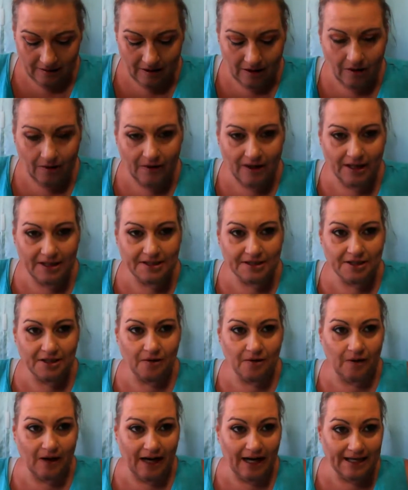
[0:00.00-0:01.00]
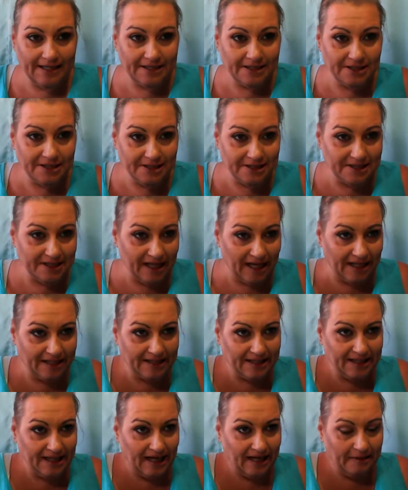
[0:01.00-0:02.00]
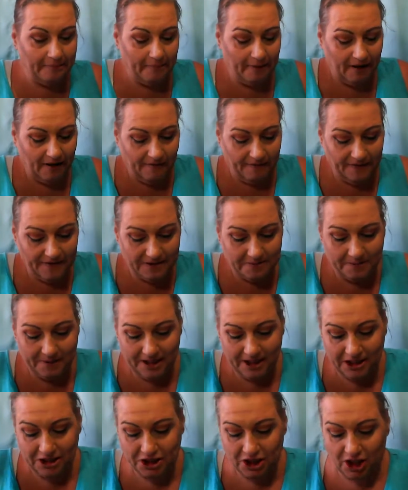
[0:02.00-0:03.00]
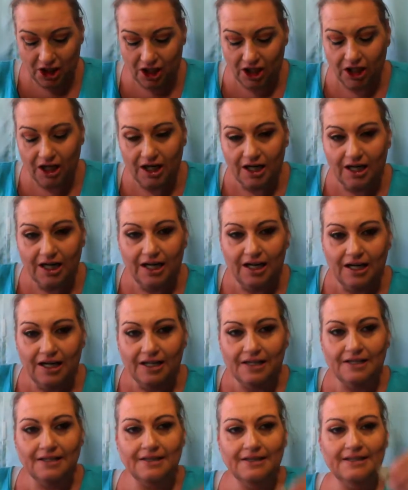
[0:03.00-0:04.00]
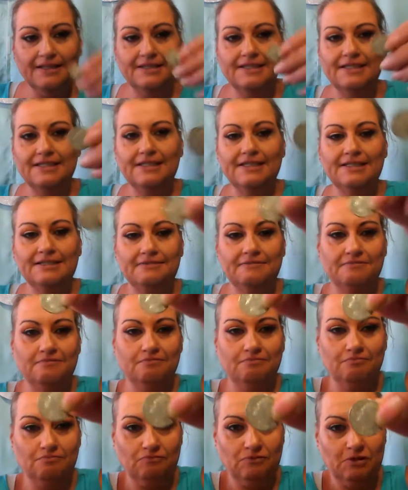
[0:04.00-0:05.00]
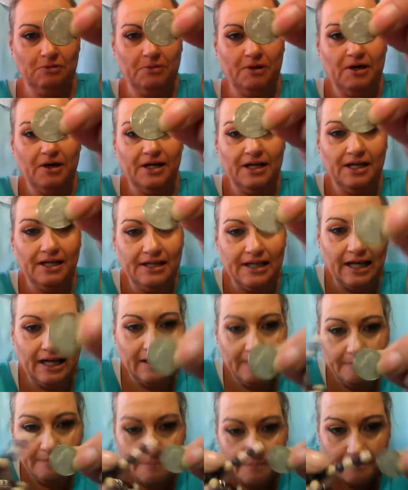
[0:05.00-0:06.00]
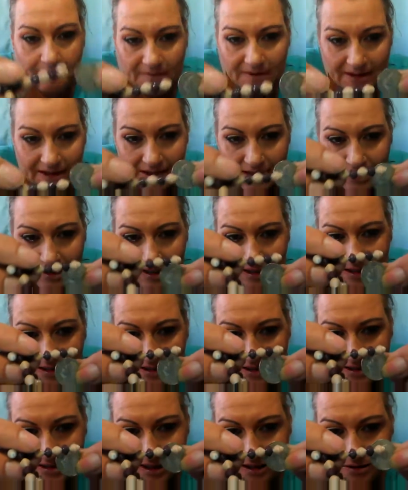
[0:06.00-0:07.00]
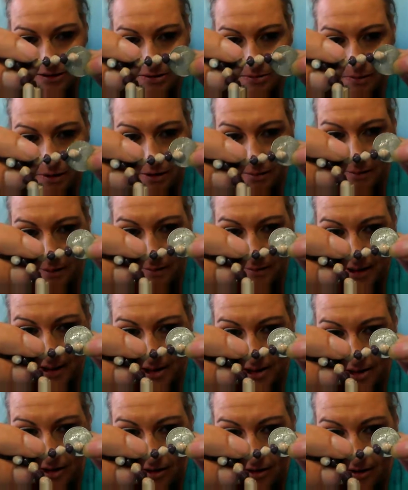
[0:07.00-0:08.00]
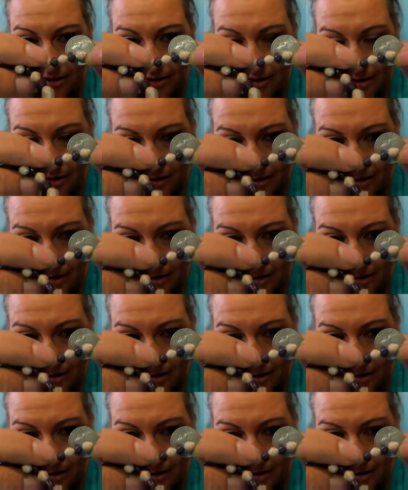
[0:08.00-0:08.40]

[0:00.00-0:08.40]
Okay, so I snagged the time out of his penny jar. This is American dime. This is how small my beads are.